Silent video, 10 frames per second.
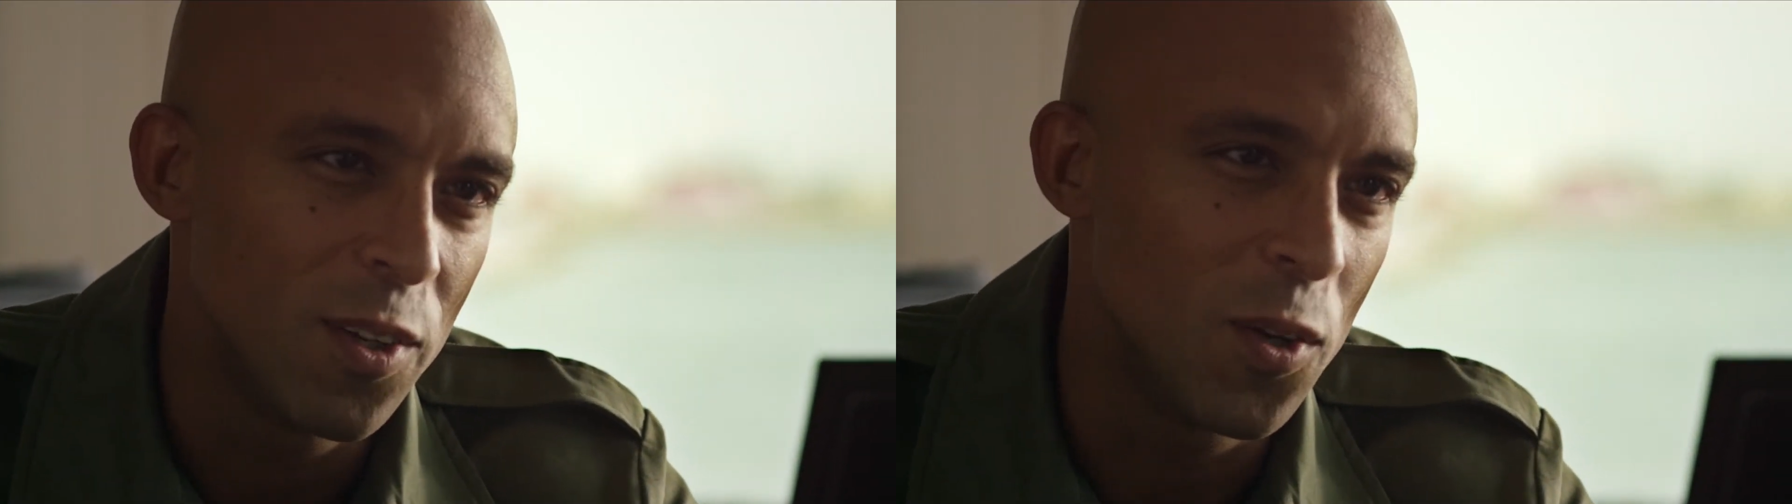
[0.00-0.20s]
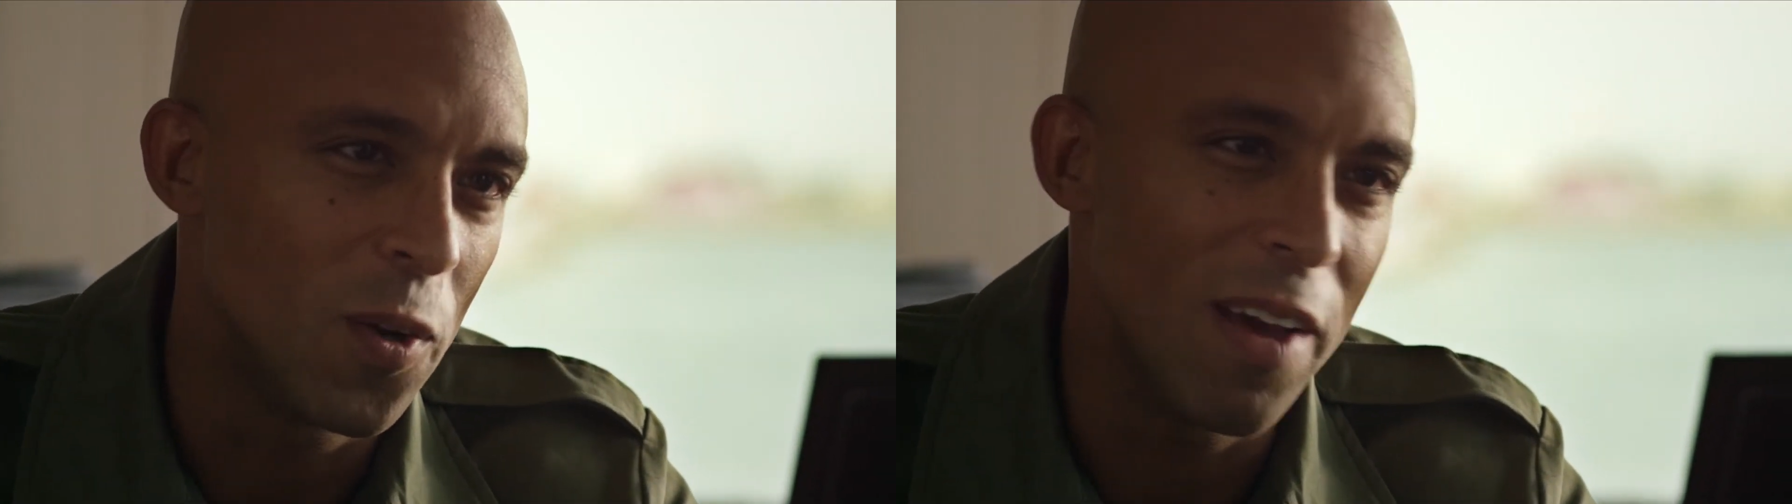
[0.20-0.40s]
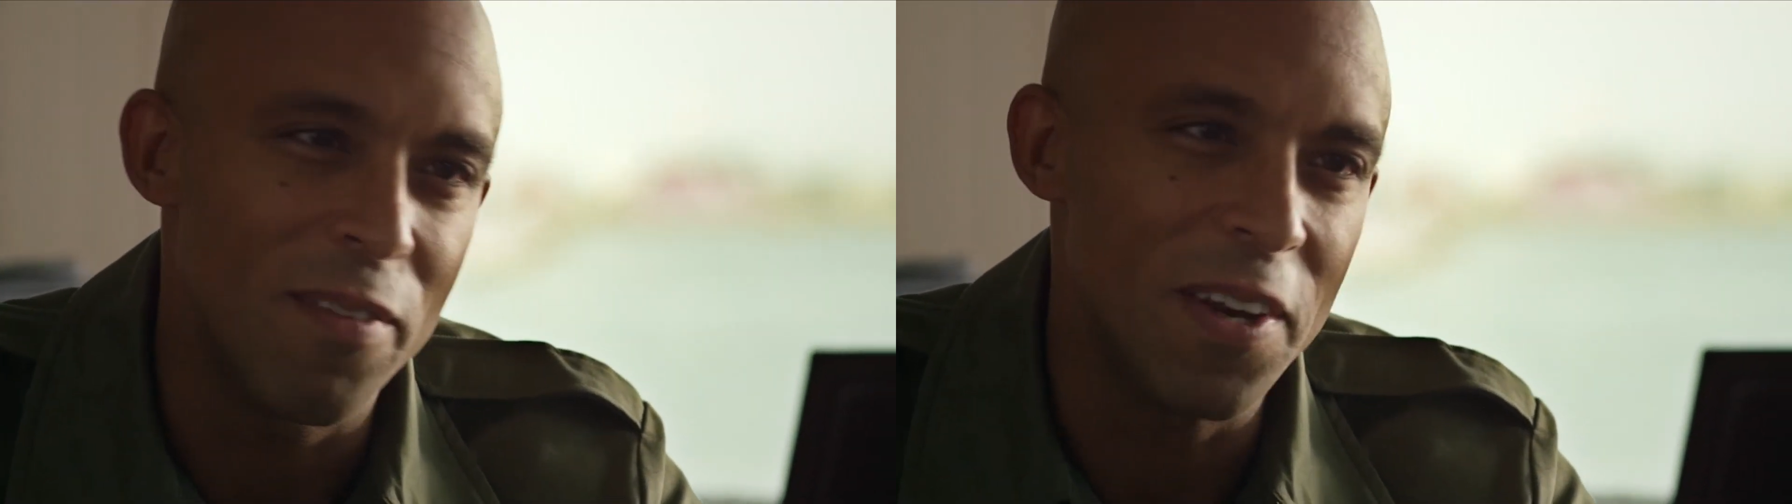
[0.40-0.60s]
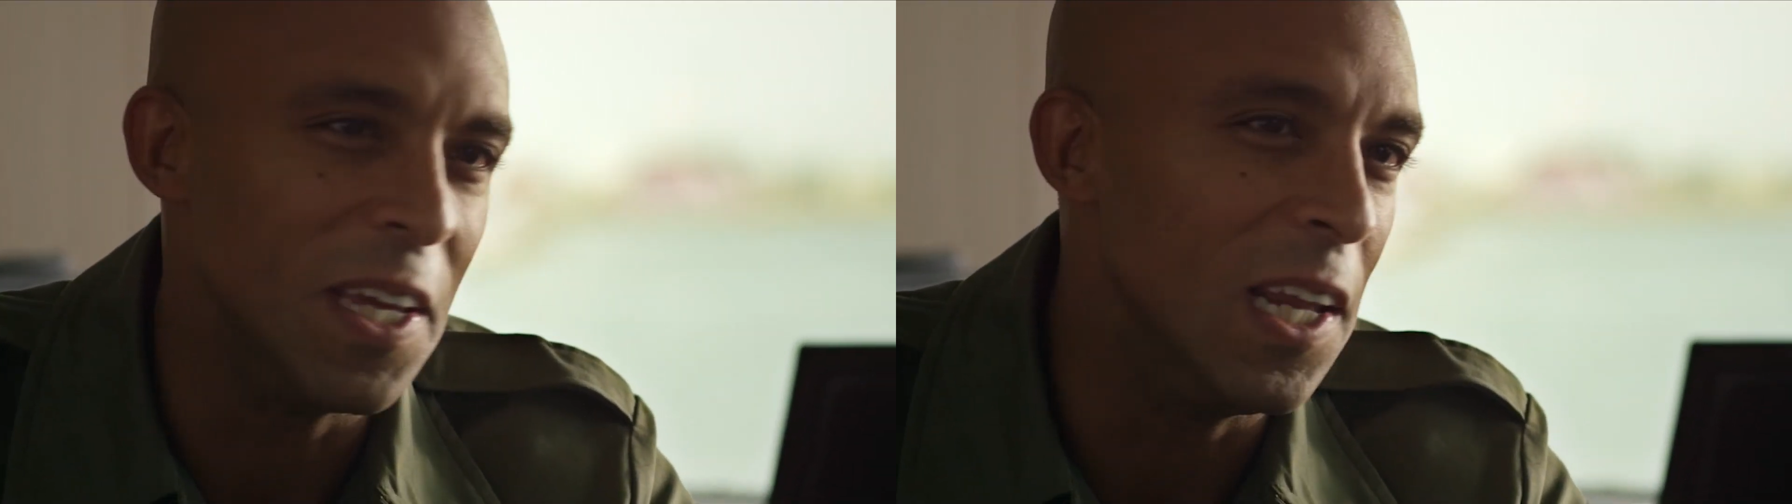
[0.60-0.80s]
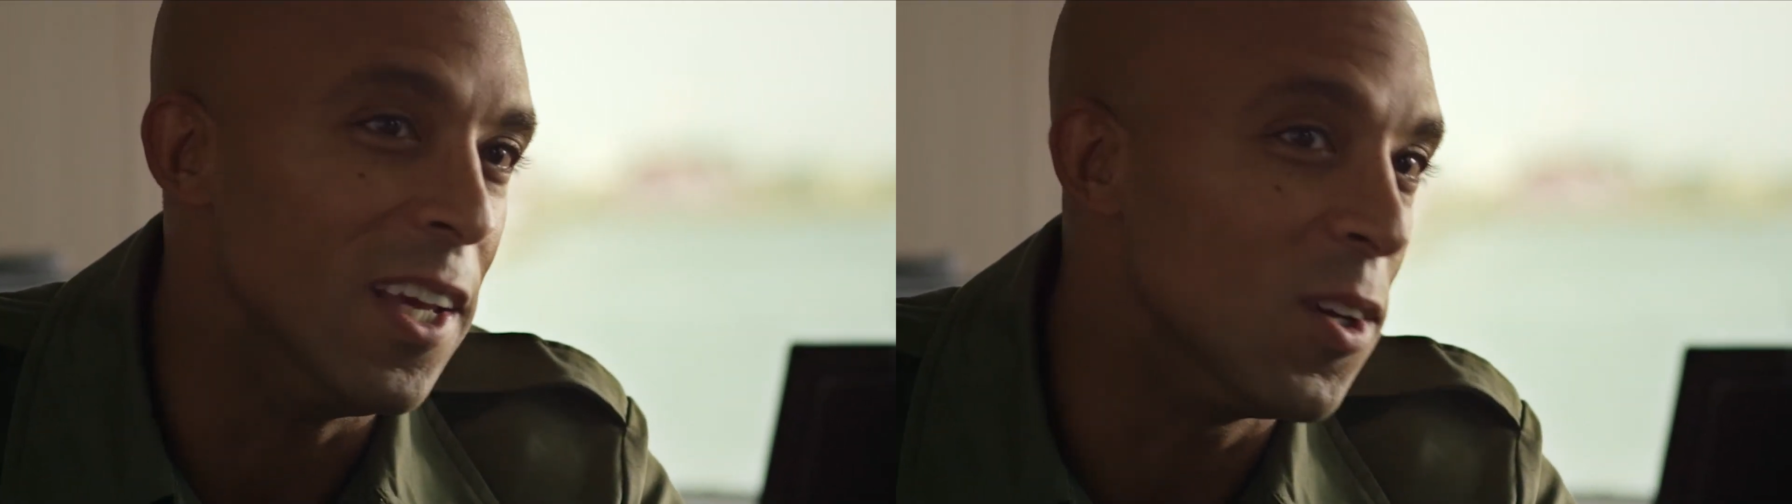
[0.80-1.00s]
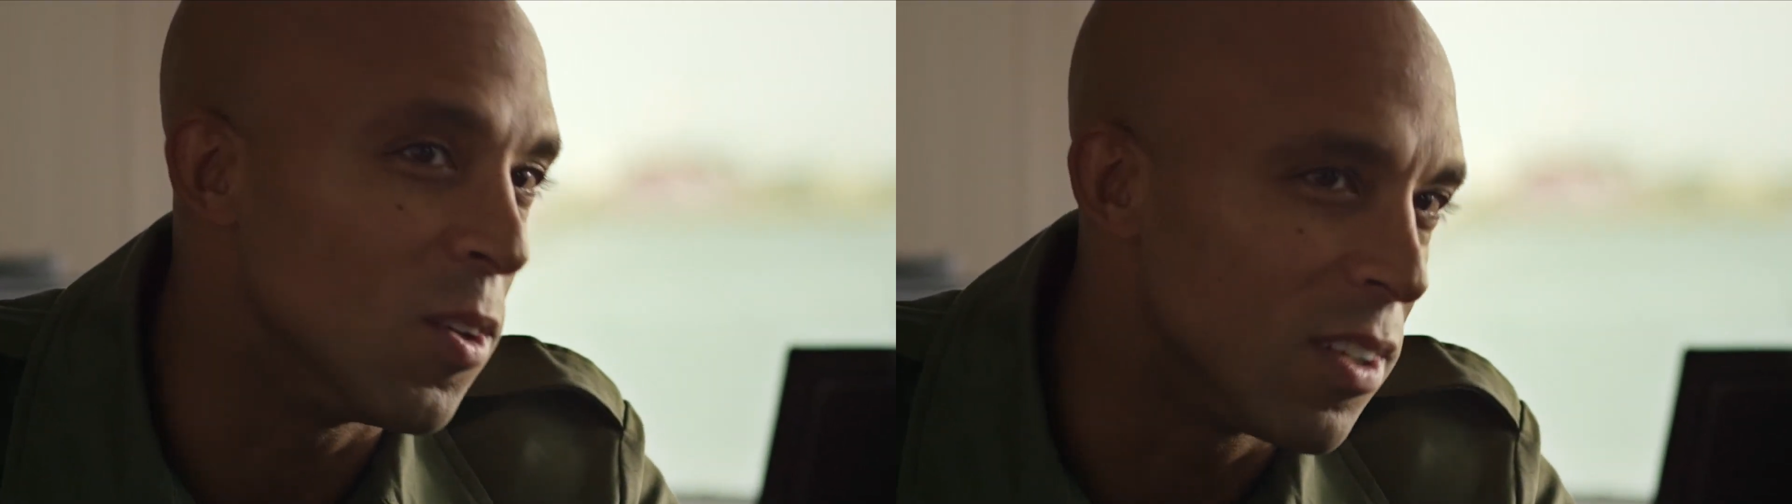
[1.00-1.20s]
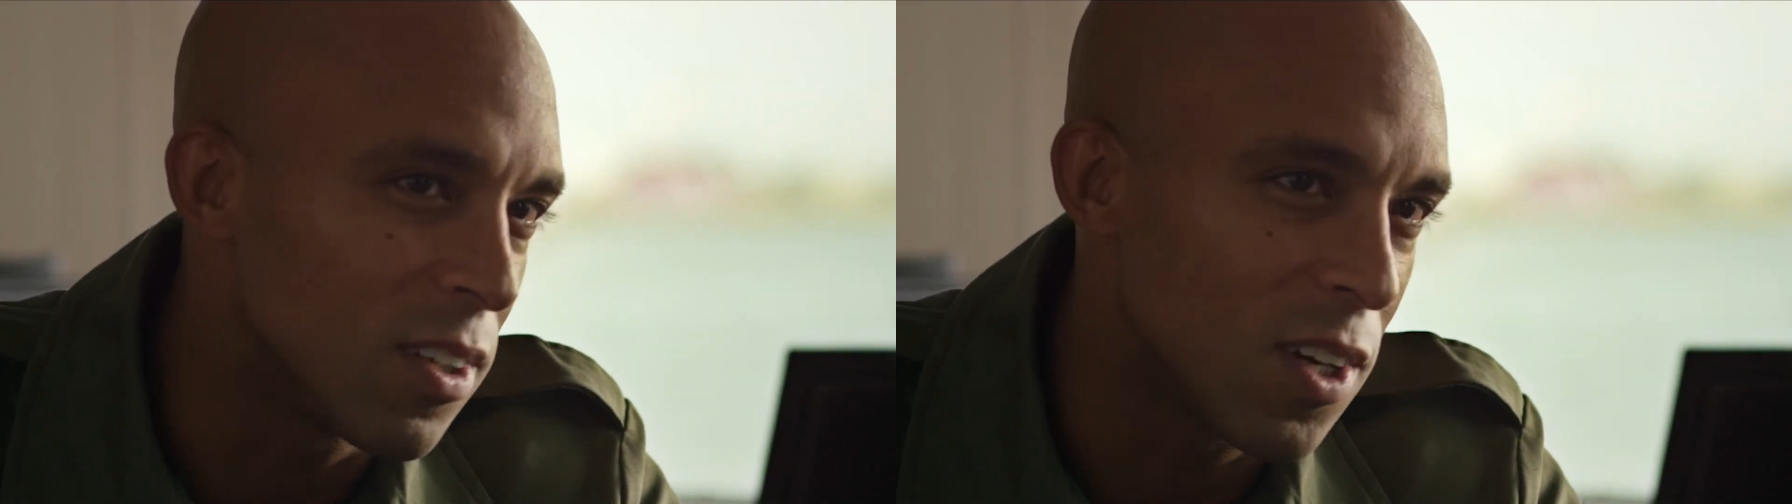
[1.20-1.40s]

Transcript: you don't have any illegal